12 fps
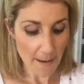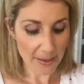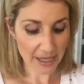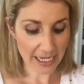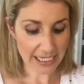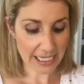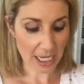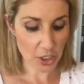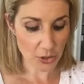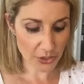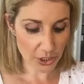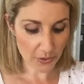But like I said,
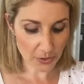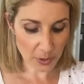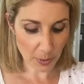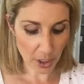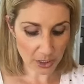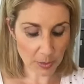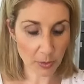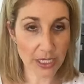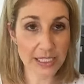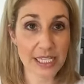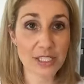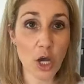use it on those pulse
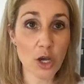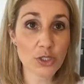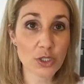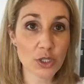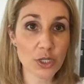points. It's also